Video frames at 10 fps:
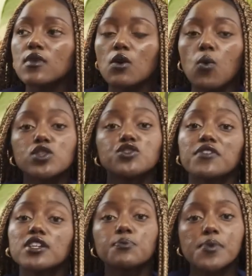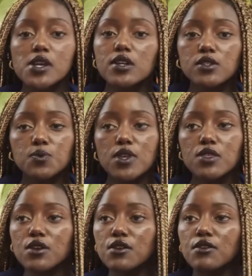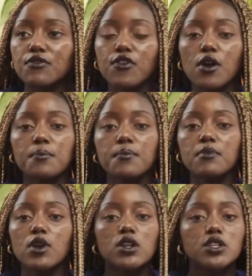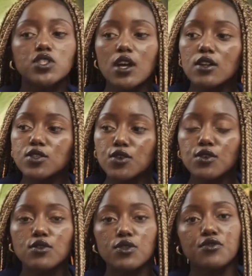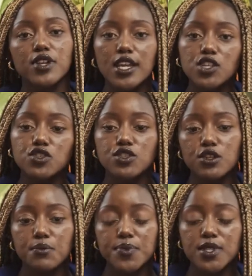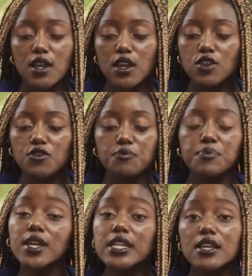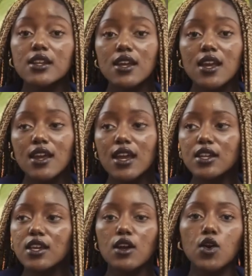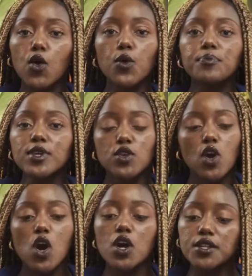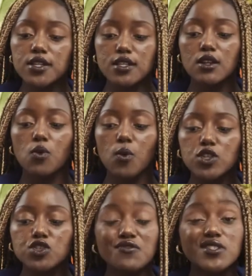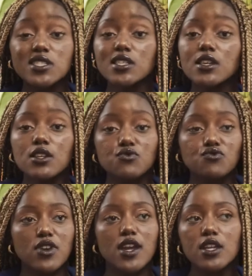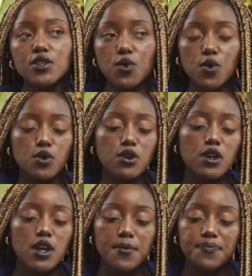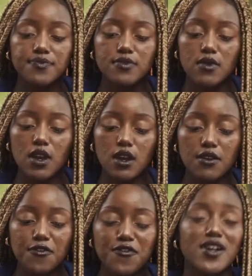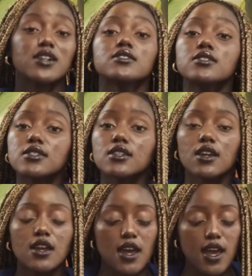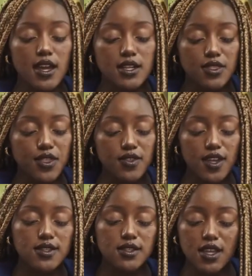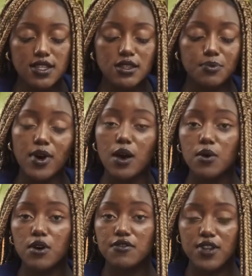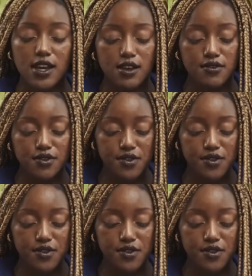what you've experienced, whether from early childhood or the relationships you've been in. It can go beyond what you've seen, read, or felt. And I think that's the power of love.